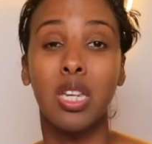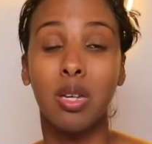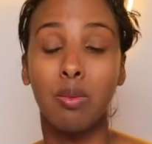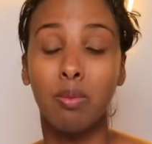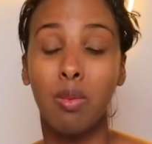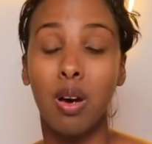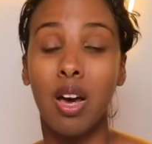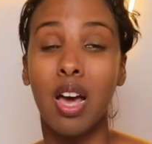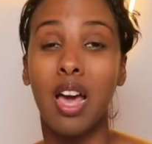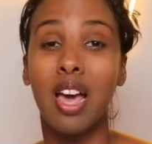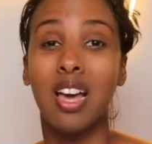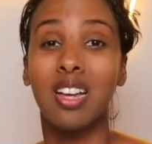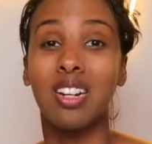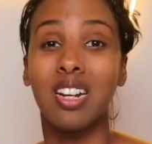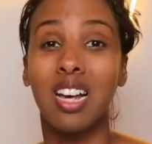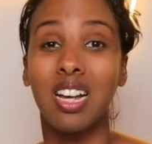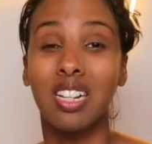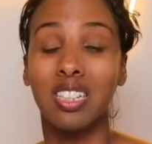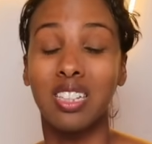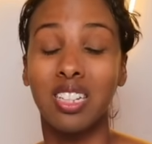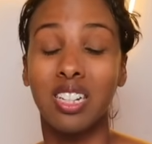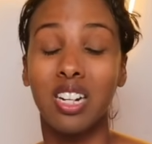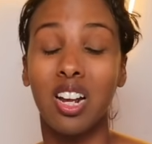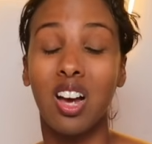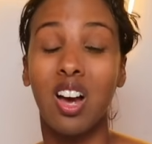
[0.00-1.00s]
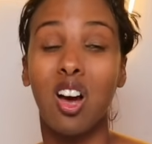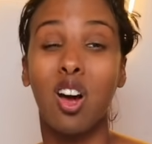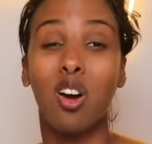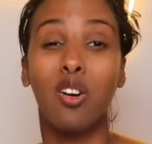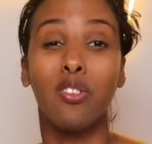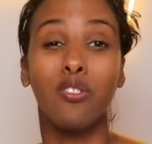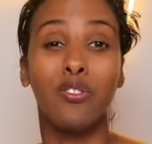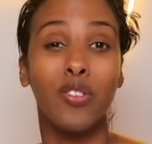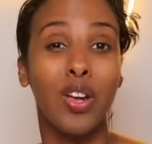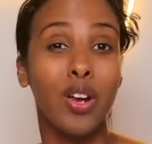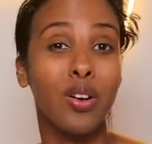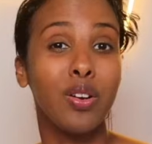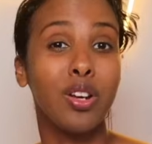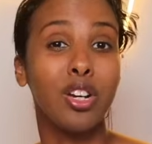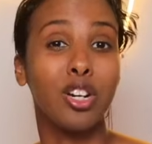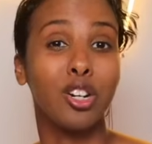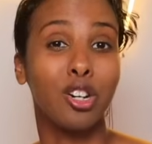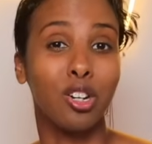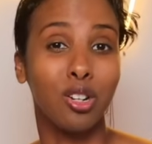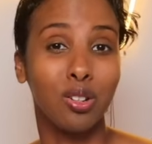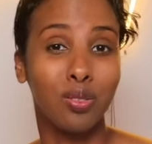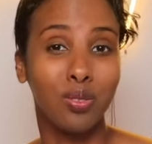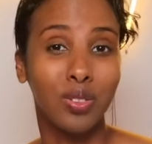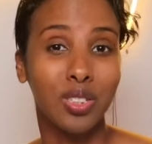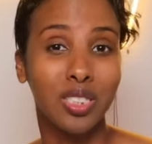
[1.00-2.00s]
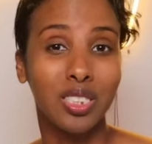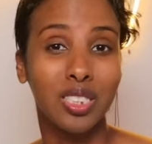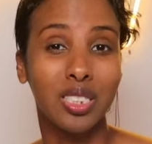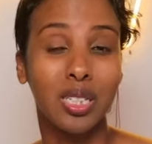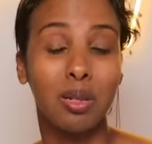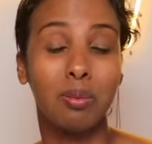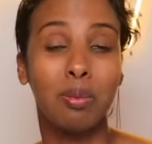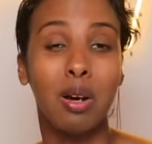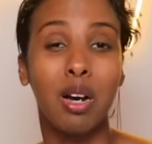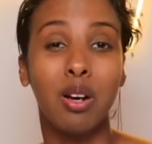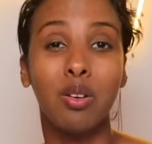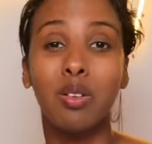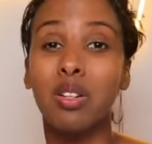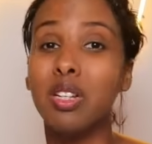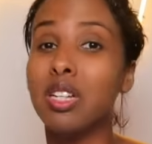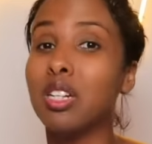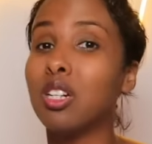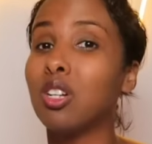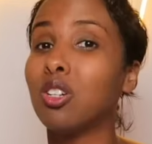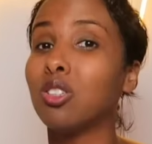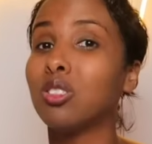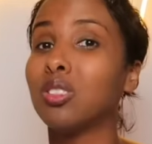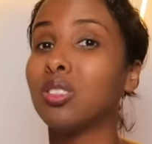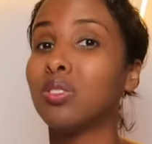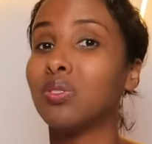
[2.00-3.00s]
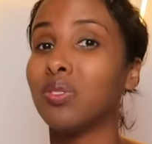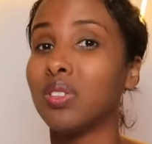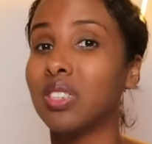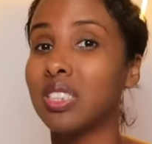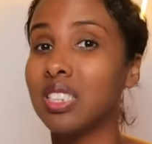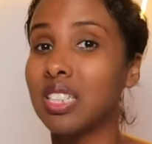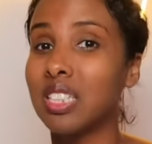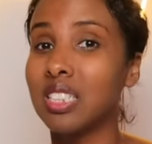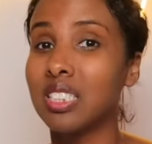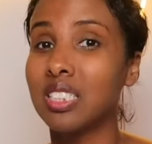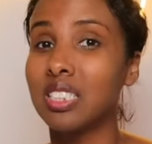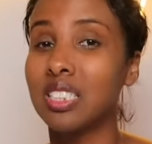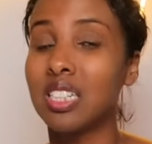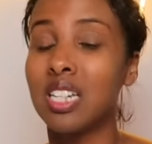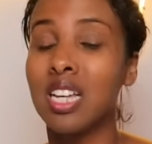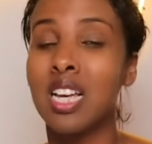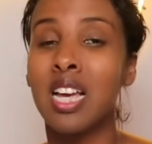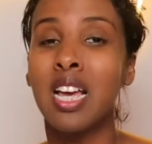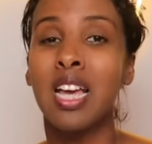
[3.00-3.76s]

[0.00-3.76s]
Imma and Elena are very nervous about Nino's visit.